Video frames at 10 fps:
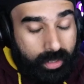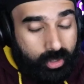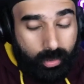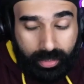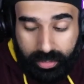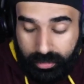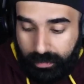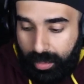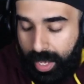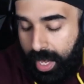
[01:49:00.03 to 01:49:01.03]
GeoGuessr,
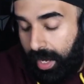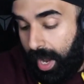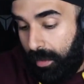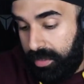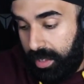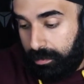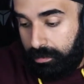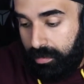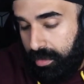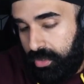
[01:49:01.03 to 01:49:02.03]
and I was like,
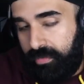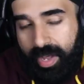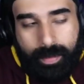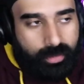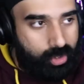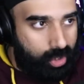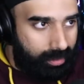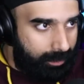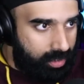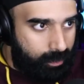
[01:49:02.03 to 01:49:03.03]
vibes are chill.
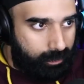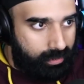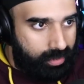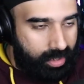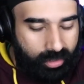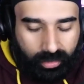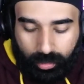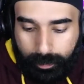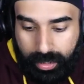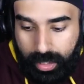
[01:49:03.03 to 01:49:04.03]
Let me just sit here a
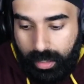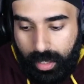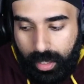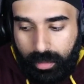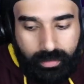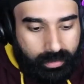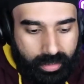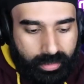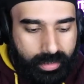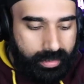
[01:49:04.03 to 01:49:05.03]
little bit. I was like,
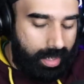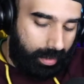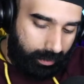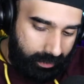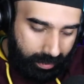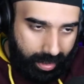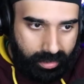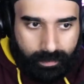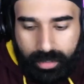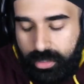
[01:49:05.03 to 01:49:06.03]
this is sick. I was like, nice
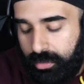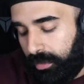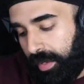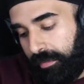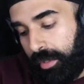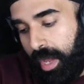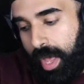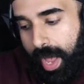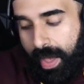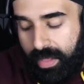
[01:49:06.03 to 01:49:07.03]
to meet you or whatever.
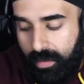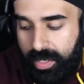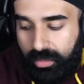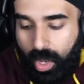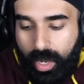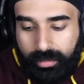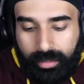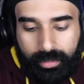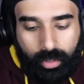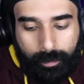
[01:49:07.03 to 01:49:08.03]
And then we talked a
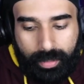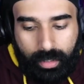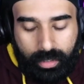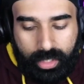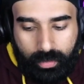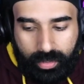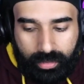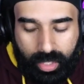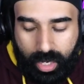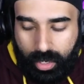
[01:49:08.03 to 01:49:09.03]
little bit here
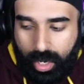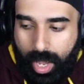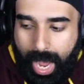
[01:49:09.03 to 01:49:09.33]
and there.